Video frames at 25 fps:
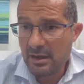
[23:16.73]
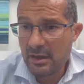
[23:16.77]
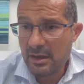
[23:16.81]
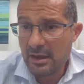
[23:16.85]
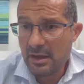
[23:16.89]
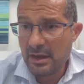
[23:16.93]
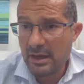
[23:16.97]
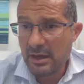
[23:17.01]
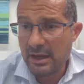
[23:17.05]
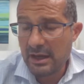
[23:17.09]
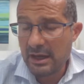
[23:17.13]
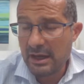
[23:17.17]

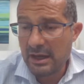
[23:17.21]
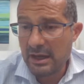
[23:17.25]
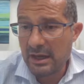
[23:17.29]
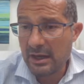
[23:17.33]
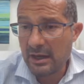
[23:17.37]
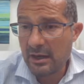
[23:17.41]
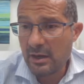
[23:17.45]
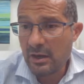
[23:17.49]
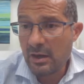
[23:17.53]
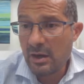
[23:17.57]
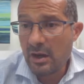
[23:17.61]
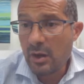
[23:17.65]

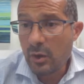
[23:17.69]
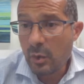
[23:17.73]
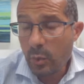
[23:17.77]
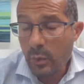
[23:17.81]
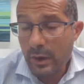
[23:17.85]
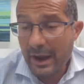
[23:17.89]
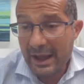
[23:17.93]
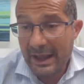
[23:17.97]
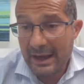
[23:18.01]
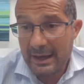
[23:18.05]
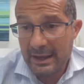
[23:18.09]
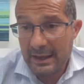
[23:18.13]

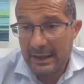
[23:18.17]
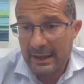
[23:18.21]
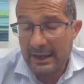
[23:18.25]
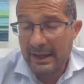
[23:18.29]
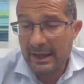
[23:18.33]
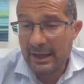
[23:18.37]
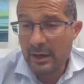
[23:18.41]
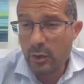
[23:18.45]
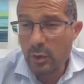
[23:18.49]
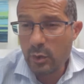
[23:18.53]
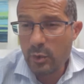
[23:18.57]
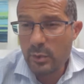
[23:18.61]
Well, I
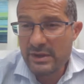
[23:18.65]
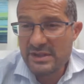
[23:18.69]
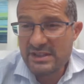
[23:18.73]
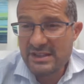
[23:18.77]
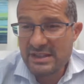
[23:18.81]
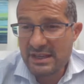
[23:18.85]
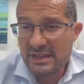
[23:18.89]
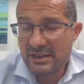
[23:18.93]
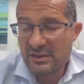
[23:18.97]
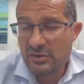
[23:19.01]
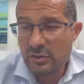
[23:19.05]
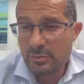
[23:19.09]
always
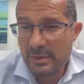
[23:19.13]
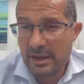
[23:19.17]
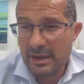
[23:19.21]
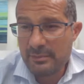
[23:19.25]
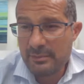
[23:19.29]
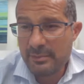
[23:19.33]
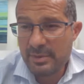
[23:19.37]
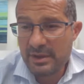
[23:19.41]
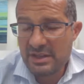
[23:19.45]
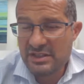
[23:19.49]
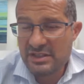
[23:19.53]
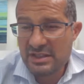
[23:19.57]
say to my
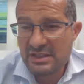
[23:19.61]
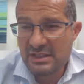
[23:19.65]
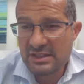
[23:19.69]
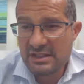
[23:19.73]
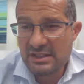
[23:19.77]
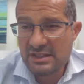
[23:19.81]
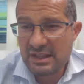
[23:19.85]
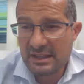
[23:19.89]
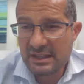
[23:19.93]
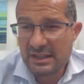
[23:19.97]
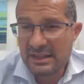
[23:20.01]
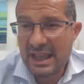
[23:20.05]
patient
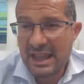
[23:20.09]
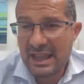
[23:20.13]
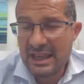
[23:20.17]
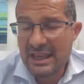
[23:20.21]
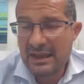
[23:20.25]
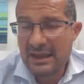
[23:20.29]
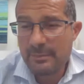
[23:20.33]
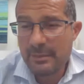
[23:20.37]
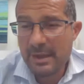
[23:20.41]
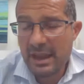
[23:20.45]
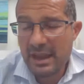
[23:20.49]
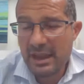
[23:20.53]
that the
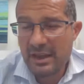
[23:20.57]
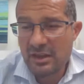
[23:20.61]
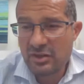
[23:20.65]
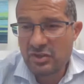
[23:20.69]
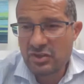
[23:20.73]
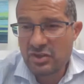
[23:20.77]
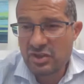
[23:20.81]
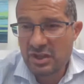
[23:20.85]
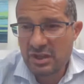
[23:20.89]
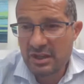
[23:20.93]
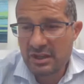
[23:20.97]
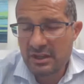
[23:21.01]

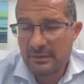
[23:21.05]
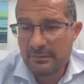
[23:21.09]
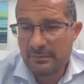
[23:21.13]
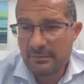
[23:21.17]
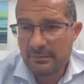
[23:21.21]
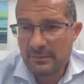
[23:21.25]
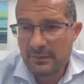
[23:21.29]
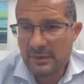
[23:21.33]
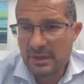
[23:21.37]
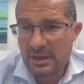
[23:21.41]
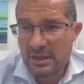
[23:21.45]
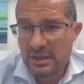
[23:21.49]
AMH
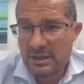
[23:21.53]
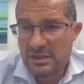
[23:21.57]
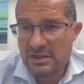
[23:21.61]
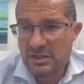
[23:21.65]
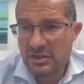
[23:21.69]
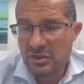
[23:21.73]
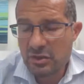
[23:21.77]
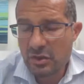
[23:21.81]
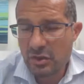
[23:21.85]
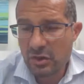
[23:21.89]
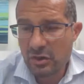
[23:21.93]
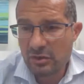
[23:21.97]
is
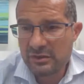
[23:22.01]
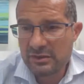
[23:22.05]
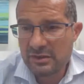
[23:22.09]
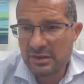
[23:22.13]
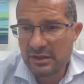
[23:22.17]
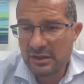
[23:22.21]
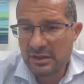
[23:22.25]
not